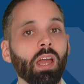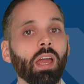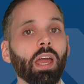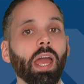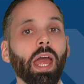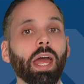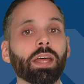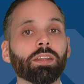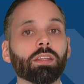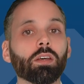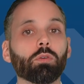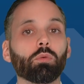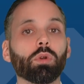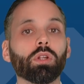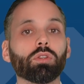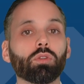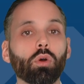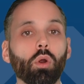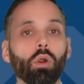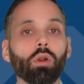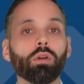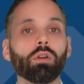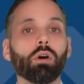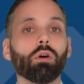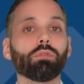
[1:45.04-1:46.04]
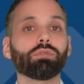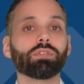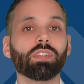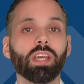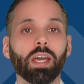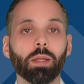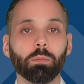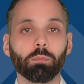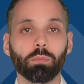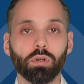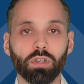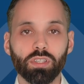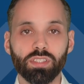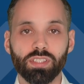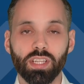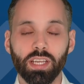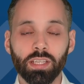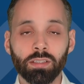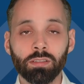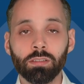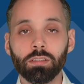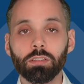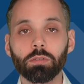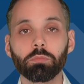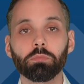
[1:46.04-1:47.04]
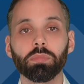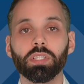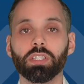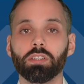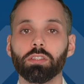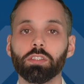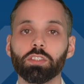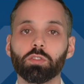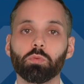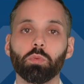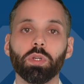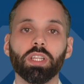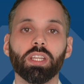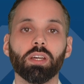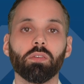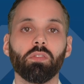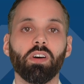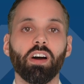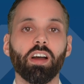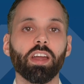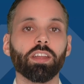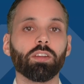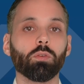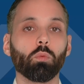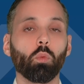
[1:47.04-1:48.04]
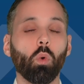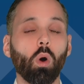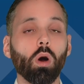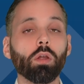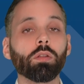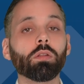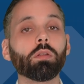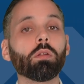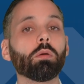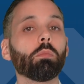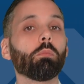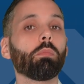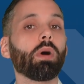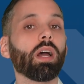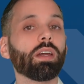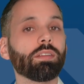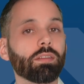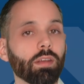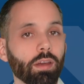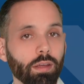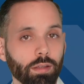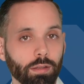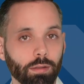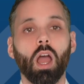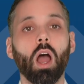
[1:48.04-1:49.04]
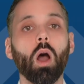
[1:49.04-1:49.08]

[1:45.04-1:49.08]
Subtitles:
And the return of 10% because we divide 1 by 10.